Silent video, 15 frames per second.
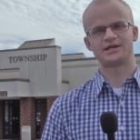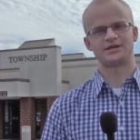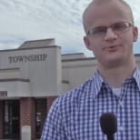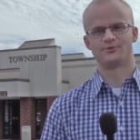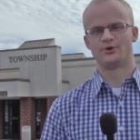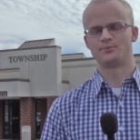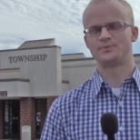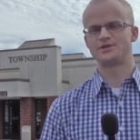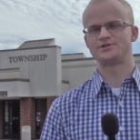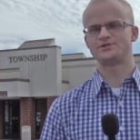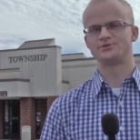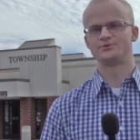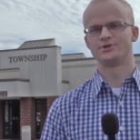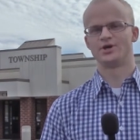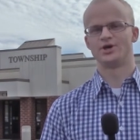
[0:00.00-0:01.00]
it won't be
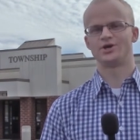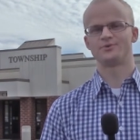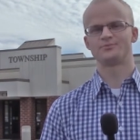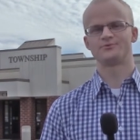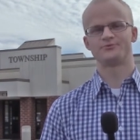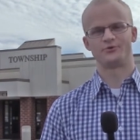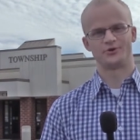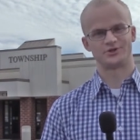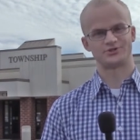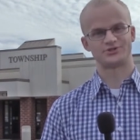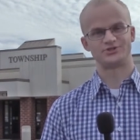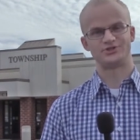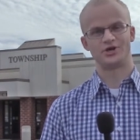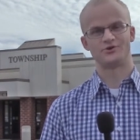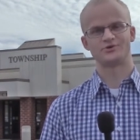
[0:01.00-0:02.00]
too long before
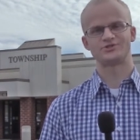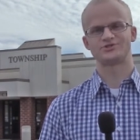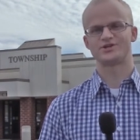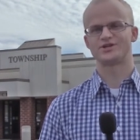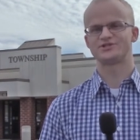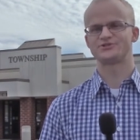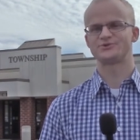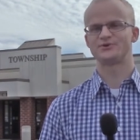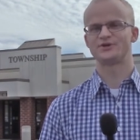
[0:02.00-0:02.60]
snow starts to